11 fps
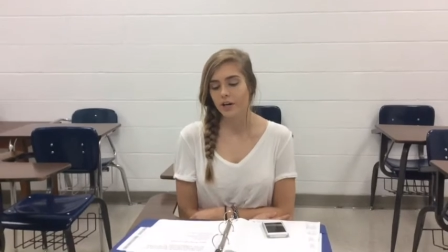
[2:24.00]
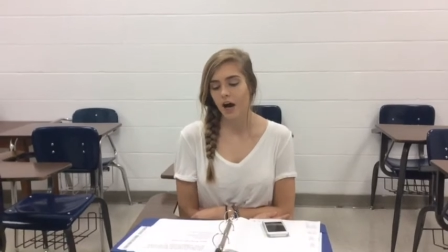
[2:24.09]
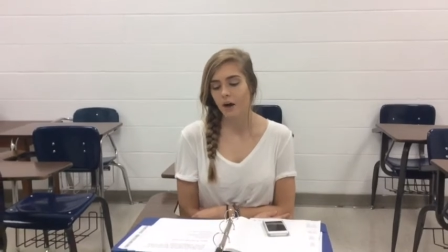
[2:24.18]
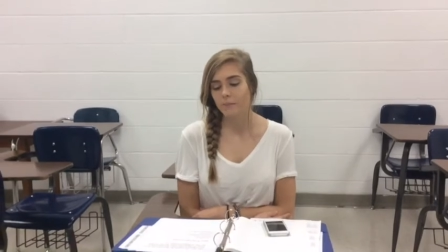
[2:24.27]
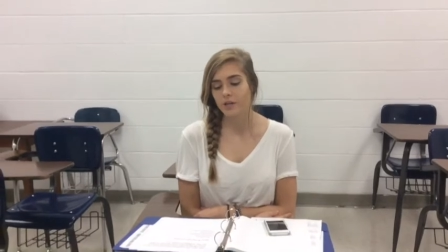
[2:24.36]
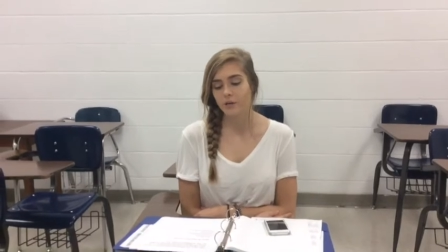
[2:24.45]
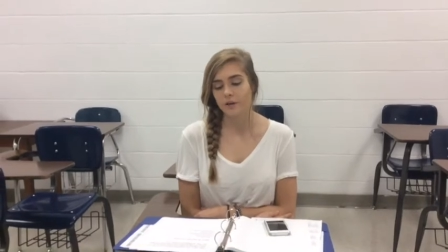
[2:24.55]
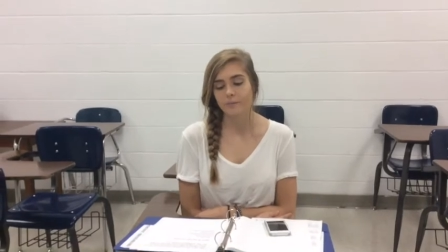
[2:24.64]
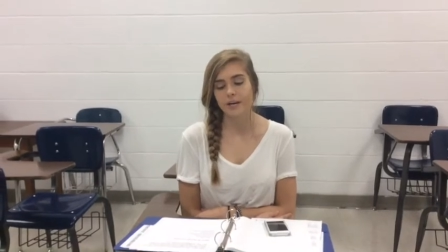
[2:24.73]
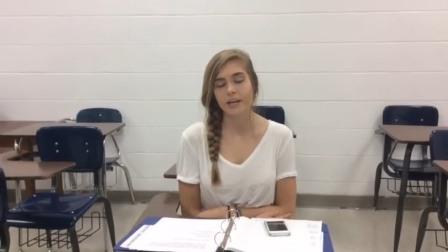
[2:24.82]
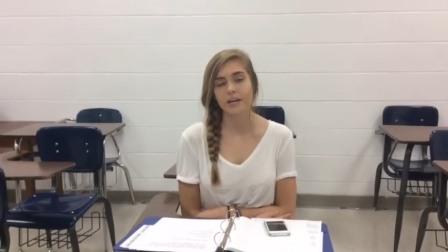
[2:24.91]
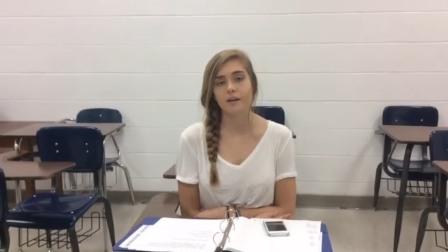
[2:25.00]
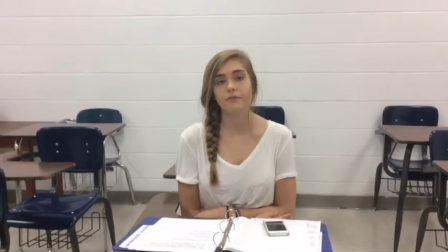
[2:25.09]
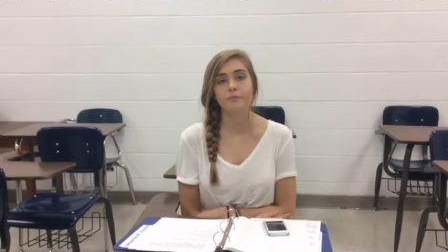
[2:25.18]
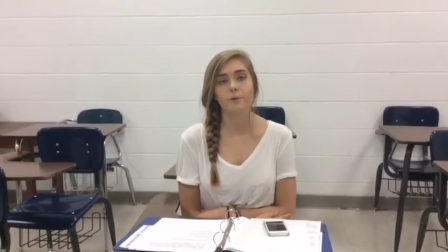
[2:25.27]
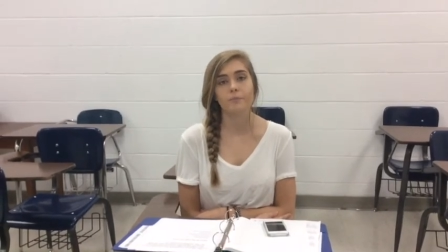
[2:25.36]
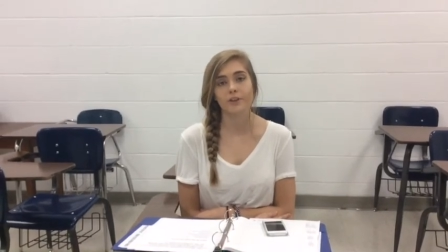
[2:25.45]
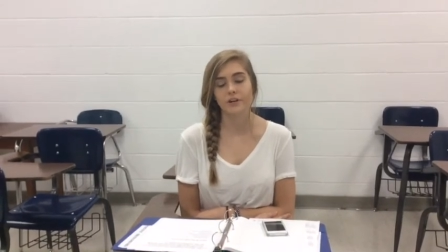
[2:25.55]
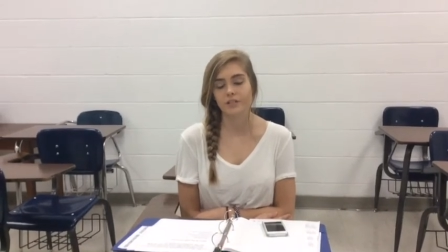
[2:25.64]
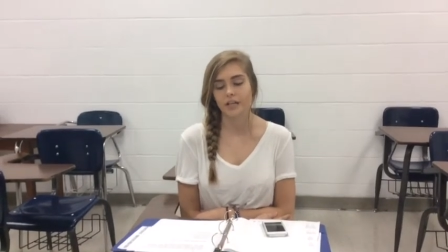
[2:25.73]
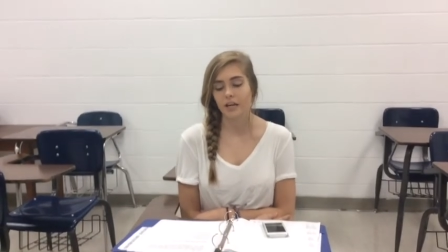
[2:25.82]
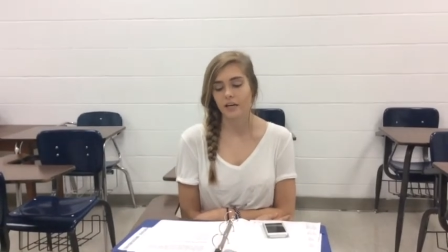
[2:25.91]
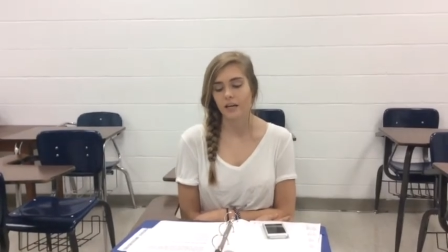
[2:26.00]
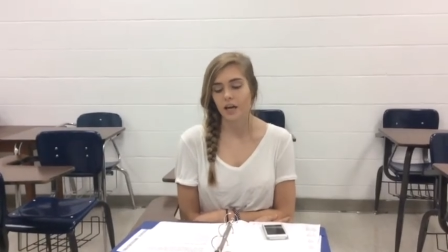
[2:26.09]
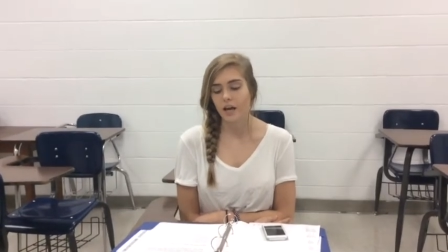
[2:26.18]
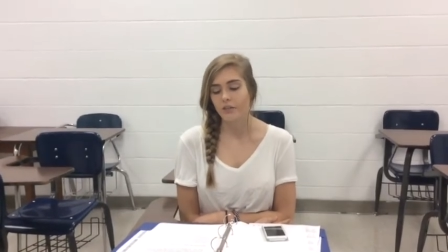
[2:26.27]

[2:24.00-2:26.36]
a copy, you can pick it up from room 13.